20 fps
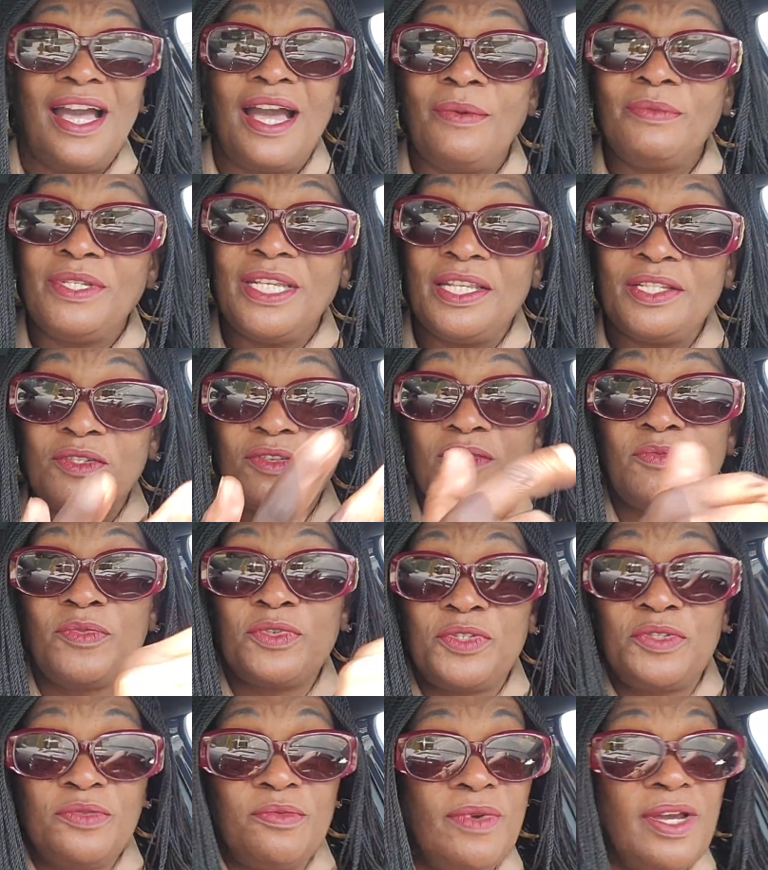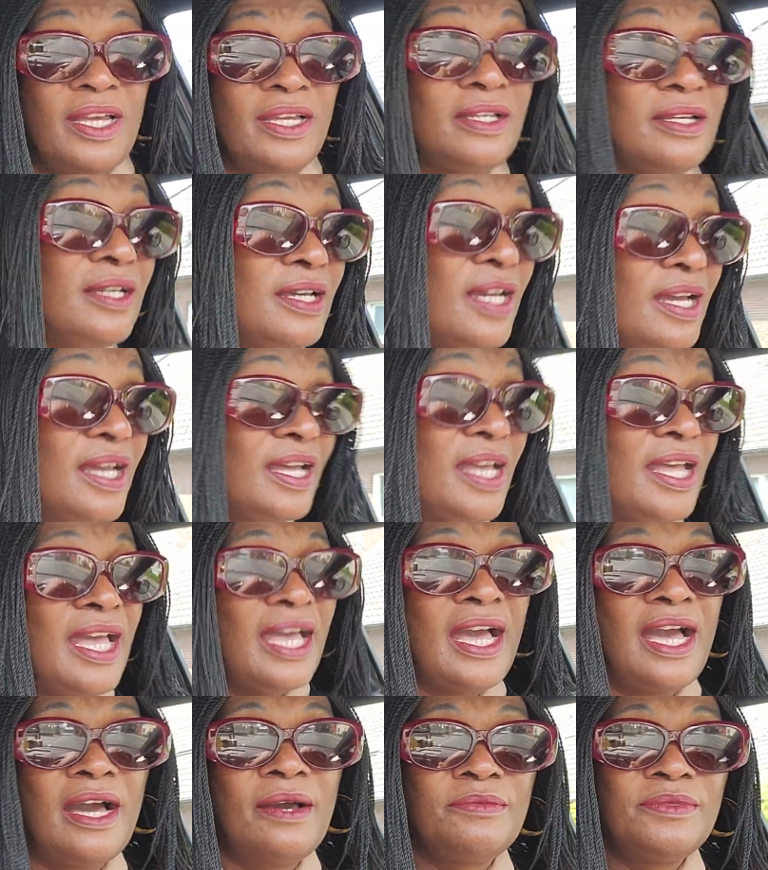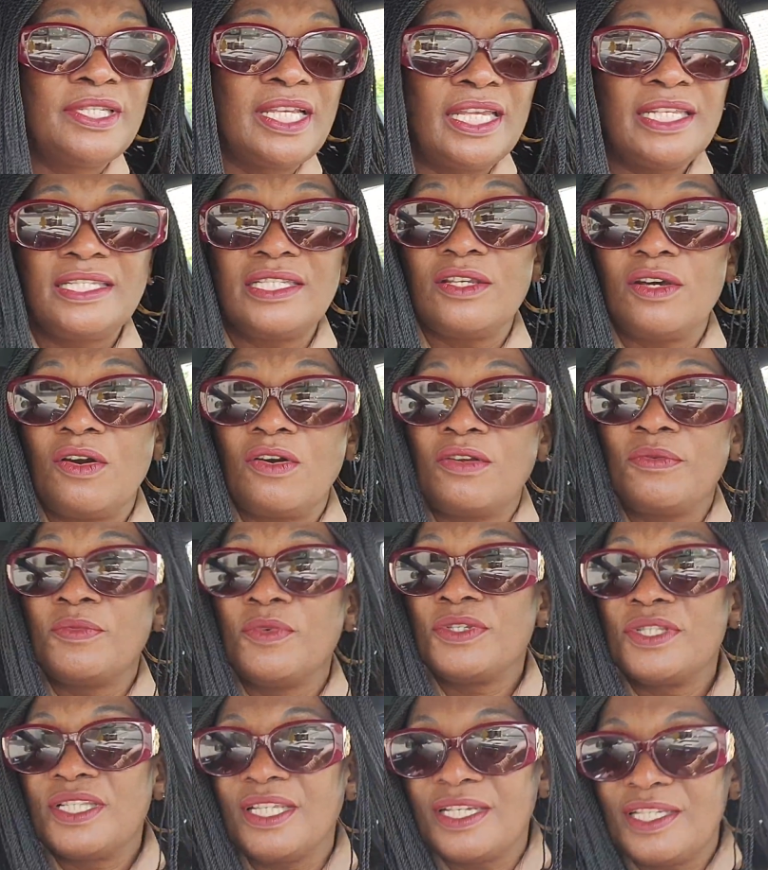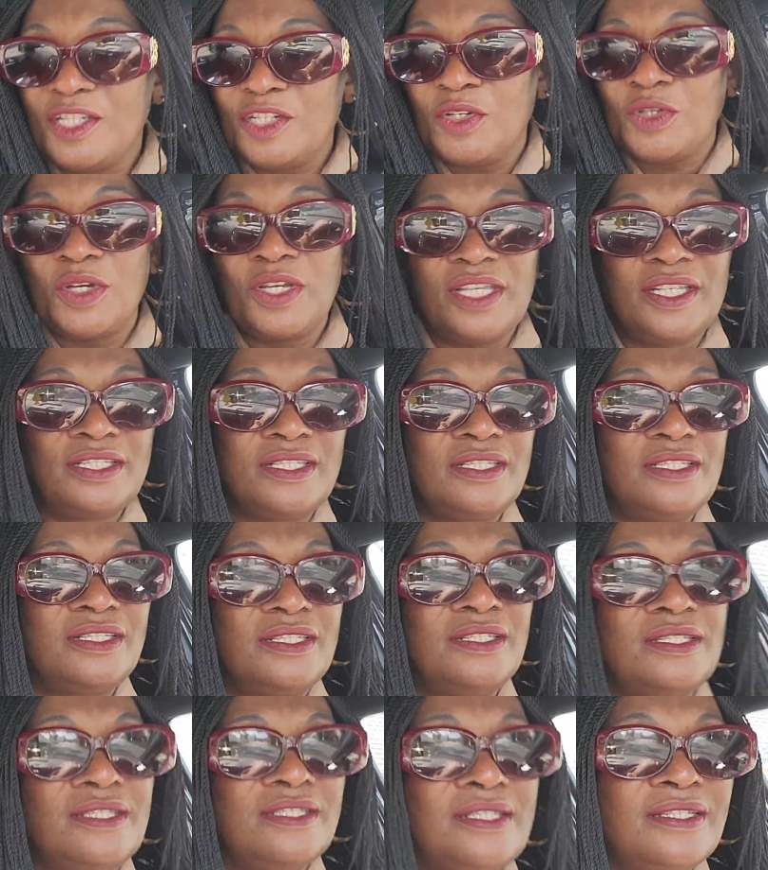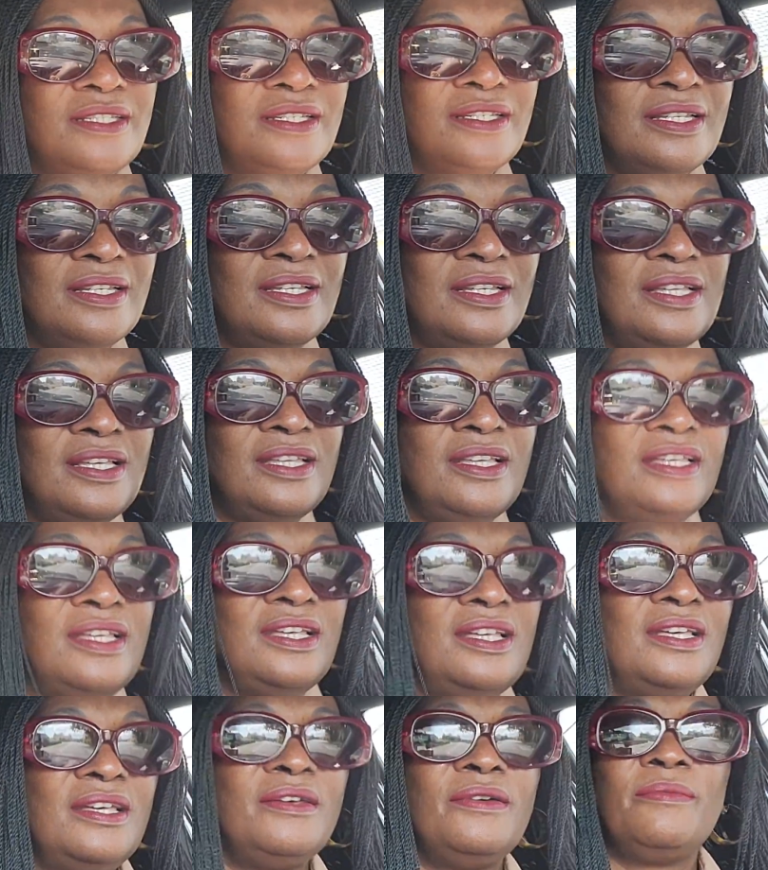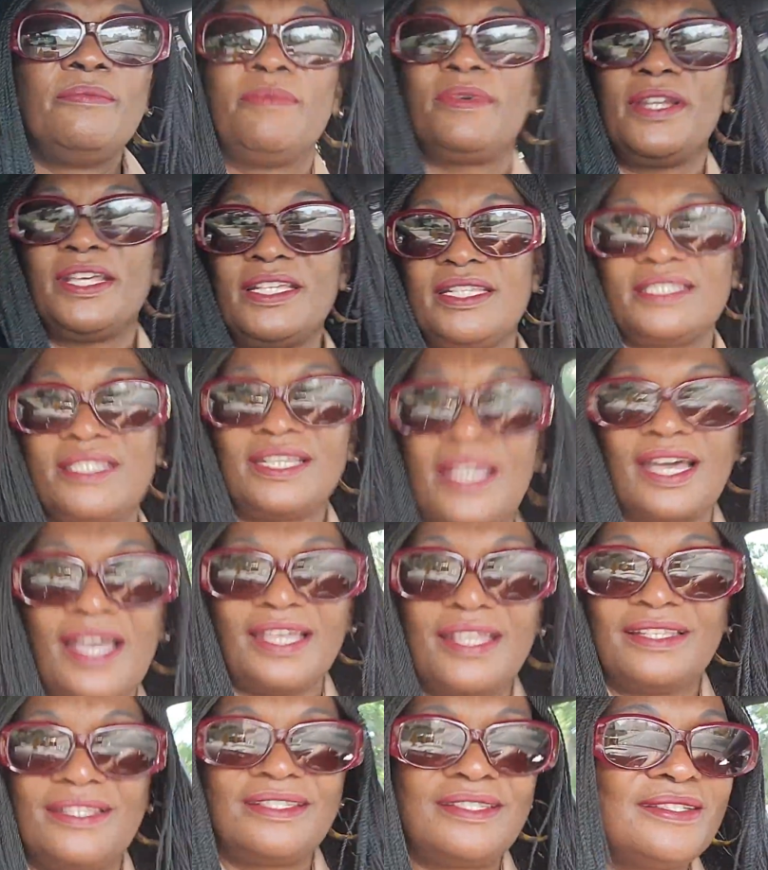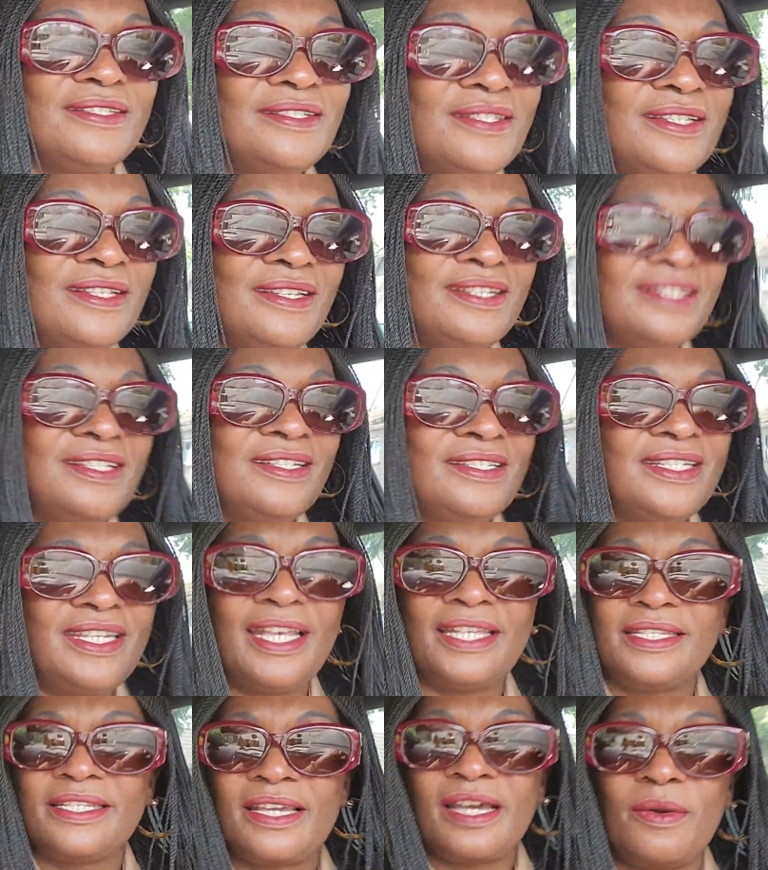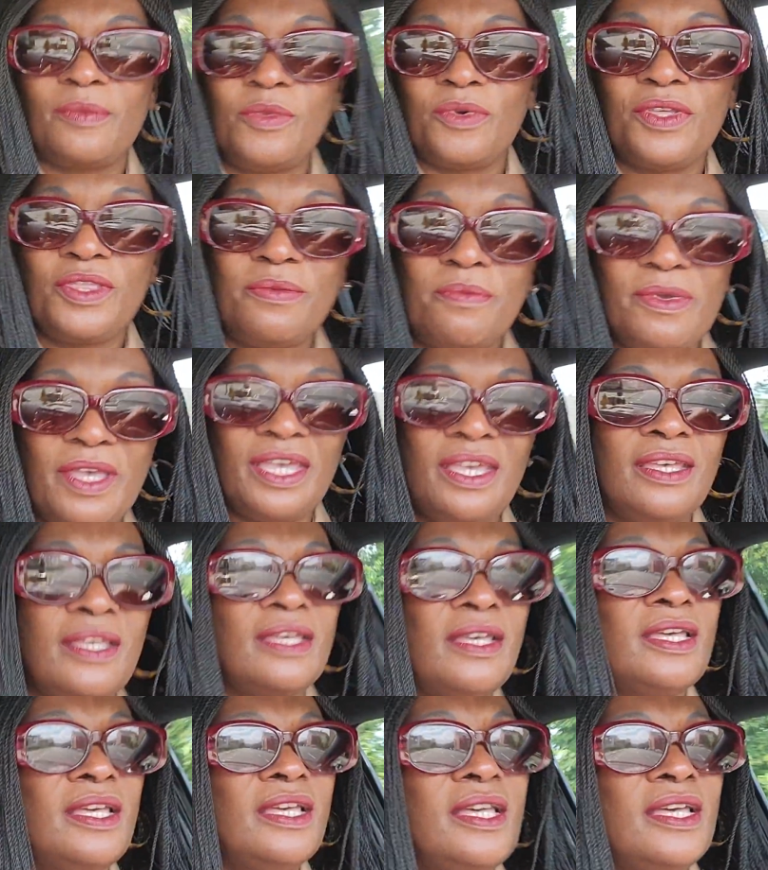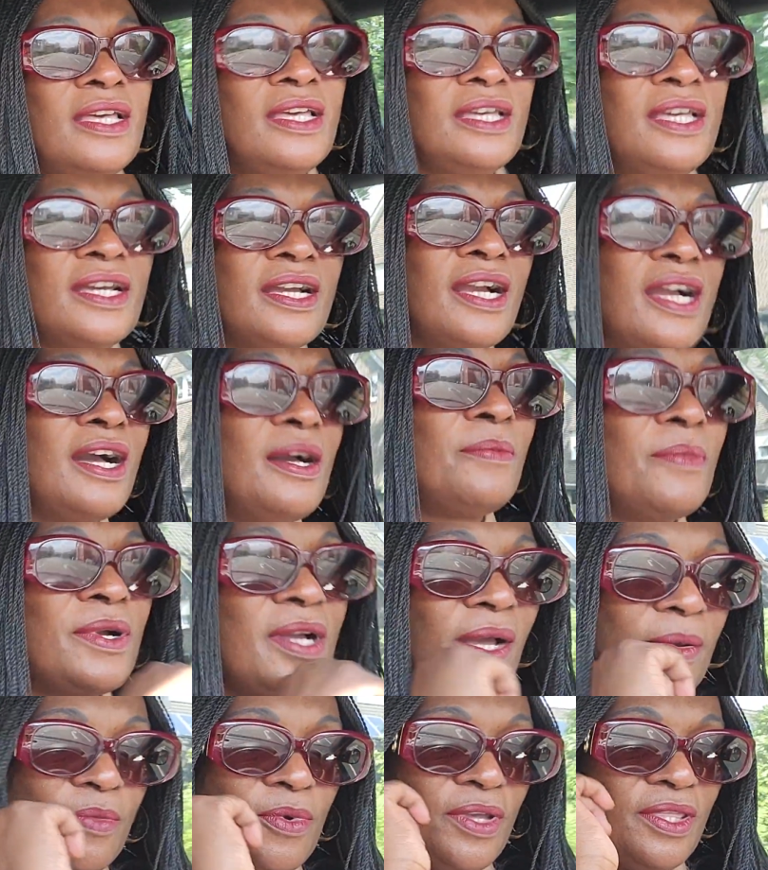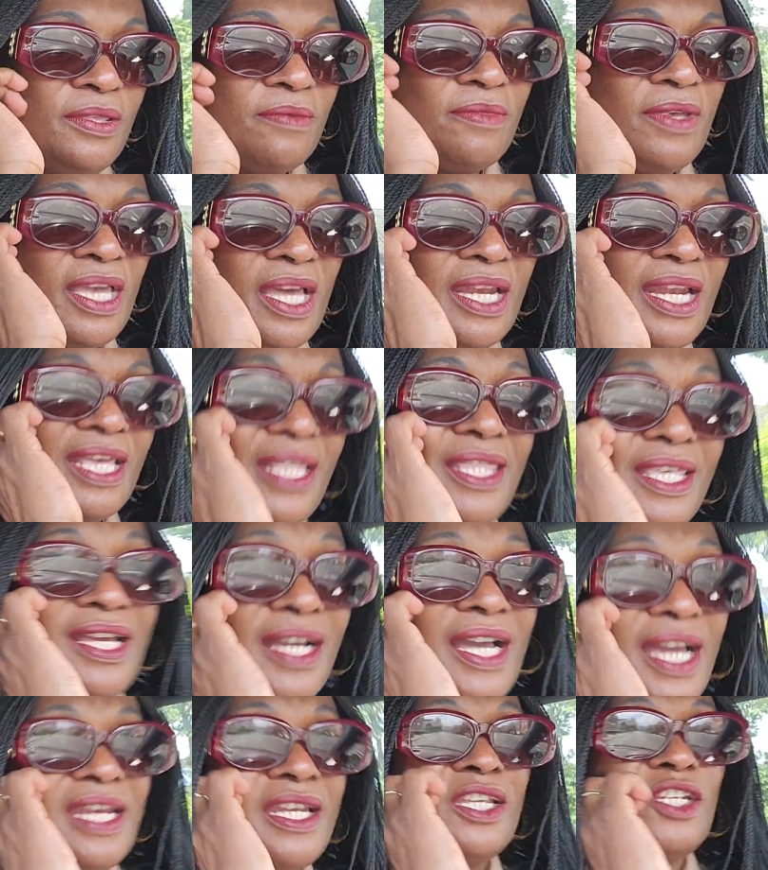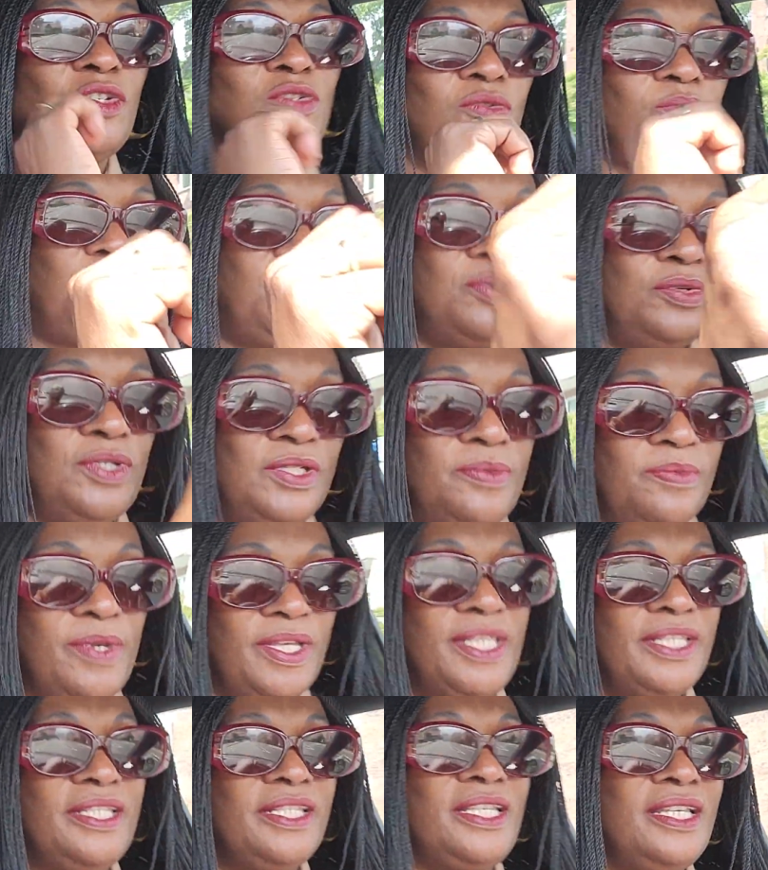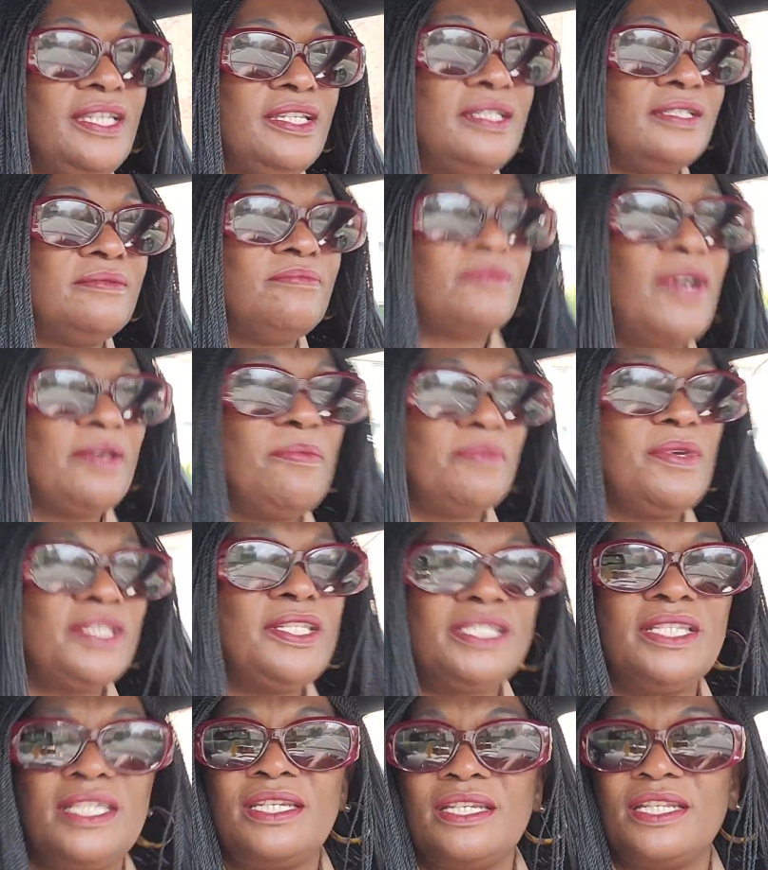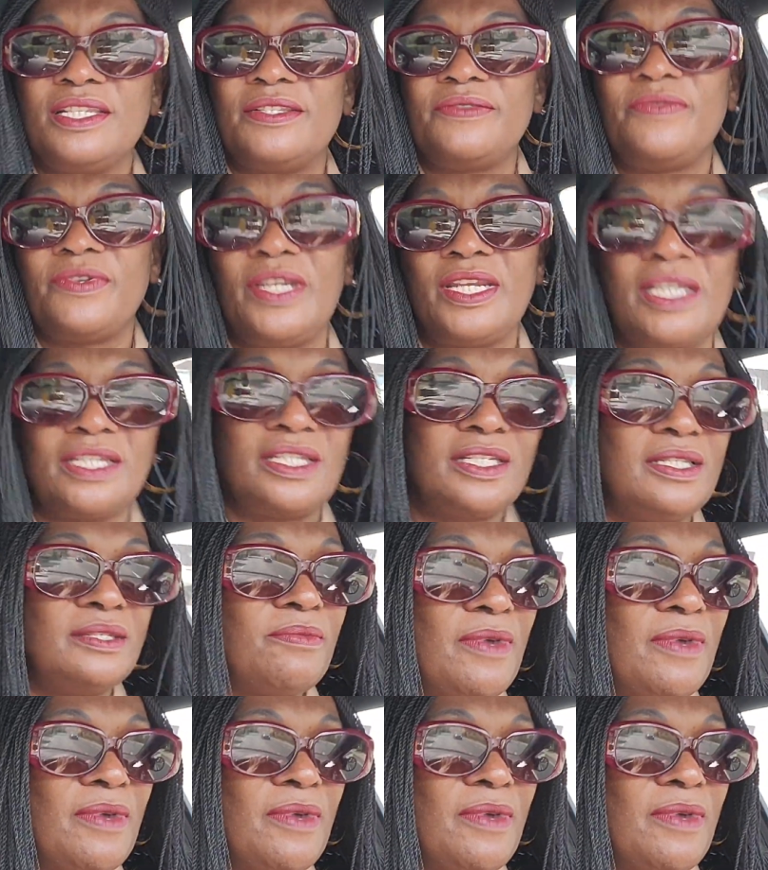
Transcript: I'm just almost to my, I'm just almost at Joyce place, guys. Just come with me. Come, come with me, and I think I need to put benzene. My benzene is finished.